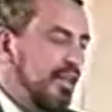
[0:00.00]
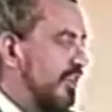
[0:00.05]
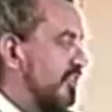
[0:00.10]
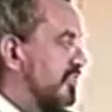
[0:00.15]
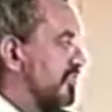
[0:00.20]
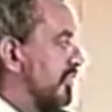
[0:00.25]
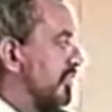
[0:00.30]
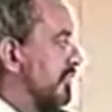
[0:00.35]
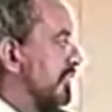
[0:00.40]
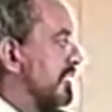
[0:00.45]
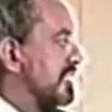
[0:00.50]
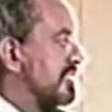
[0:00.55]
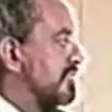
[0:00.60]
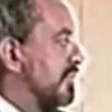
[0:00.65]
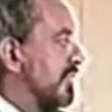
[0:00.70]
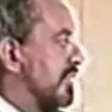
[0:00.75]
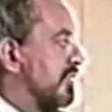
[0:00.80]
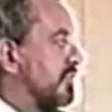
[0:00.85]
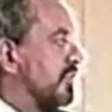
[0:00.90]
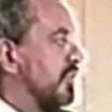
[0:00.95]
So these
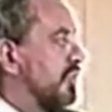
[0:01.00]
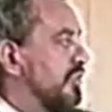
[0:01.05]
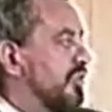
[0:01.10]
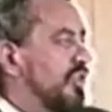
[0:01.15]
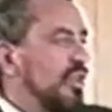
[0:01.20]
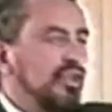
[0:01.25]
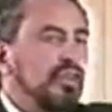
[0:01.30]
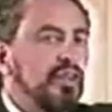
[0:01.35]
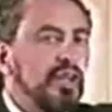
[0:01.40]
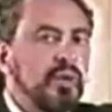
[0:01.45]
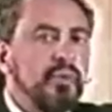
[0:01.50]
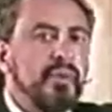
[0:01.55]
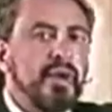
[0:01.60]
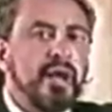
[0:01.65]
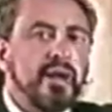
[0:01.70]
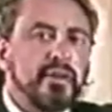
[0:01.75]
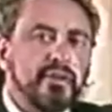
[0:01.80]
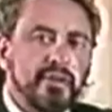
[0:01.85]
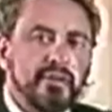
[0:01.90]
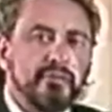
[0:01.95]
metaphors can go
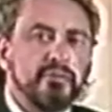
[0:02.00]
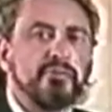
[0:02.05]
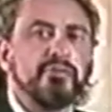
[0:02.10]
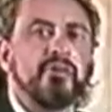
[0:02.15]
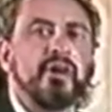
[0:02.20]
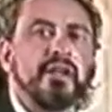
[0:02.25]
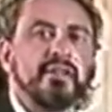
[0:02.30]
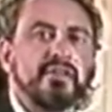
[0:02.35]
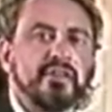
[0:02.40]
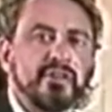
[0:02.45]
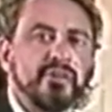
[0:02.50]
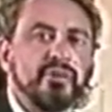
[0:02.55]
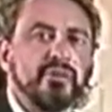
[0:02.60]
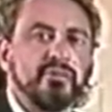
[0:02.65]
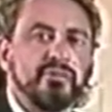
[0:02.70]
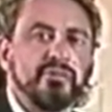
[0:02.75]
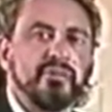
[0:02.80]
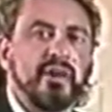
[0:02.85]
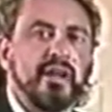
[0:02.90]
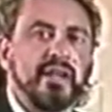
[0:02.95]
out and fight the
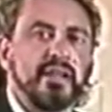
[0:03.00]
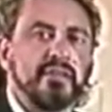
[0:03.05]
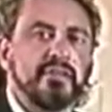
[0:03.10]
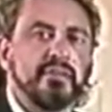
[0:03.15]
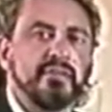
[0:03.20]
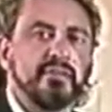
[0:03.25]
good fight.